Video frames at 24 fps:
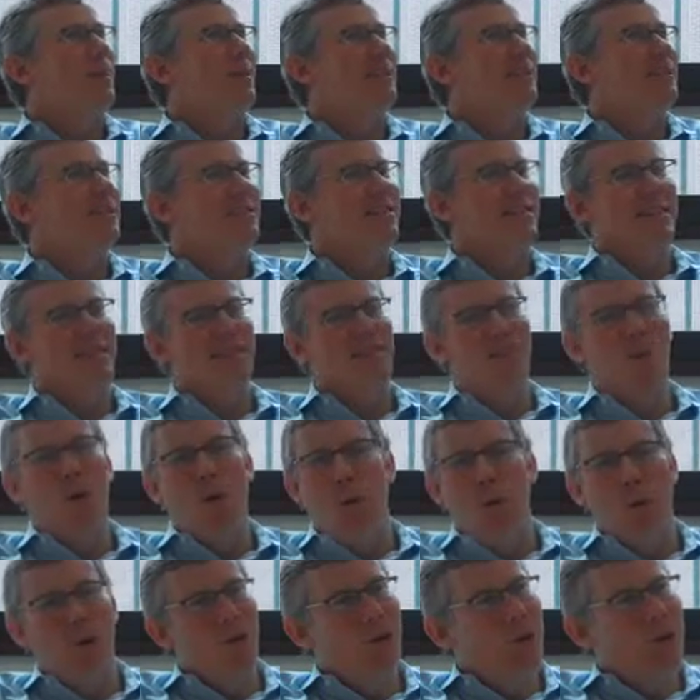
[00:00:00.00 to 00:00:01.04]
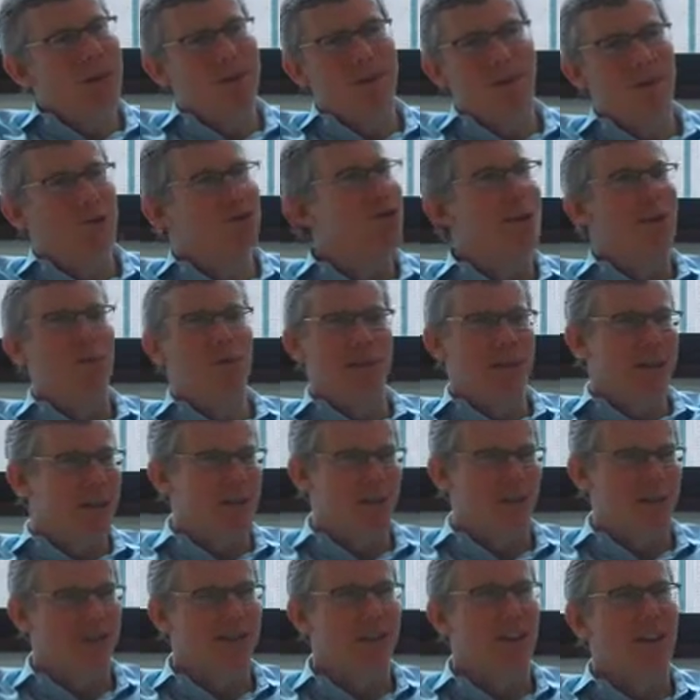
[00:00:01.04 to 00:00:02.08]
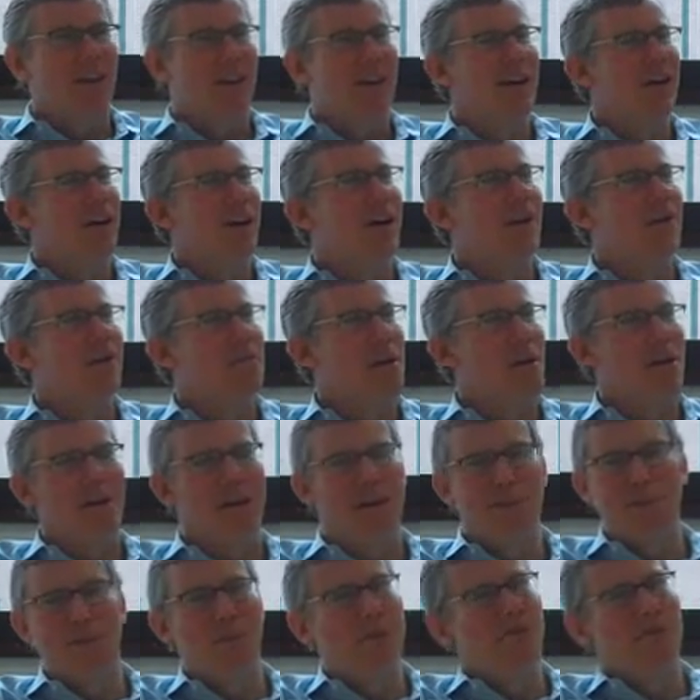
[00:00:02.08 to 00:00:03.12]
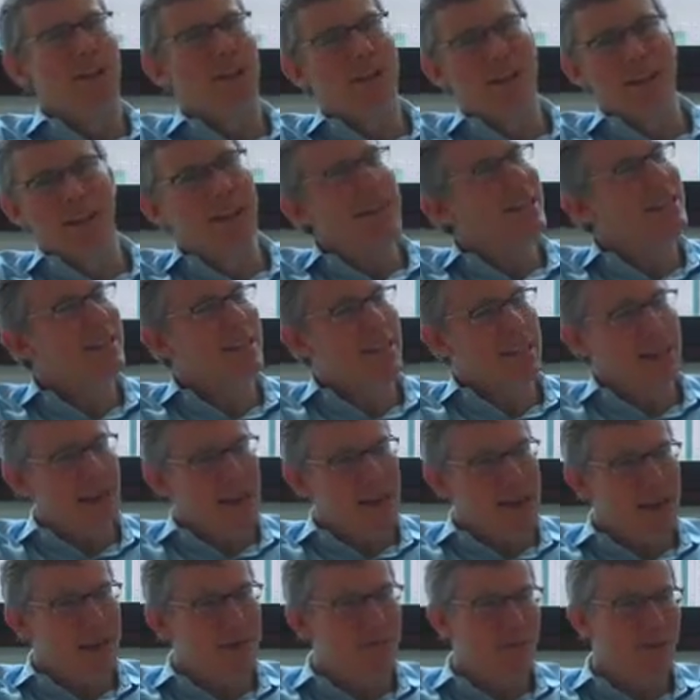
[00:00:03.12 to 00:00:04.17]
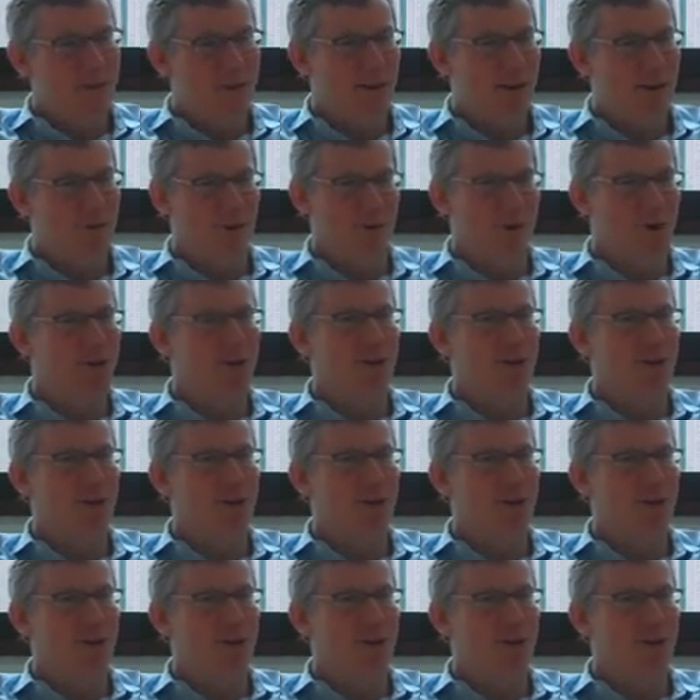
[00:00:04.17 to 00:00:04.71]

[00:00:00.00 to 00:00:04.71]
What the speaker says: but mobile is incredibly interesting. America's been very late to the game. We're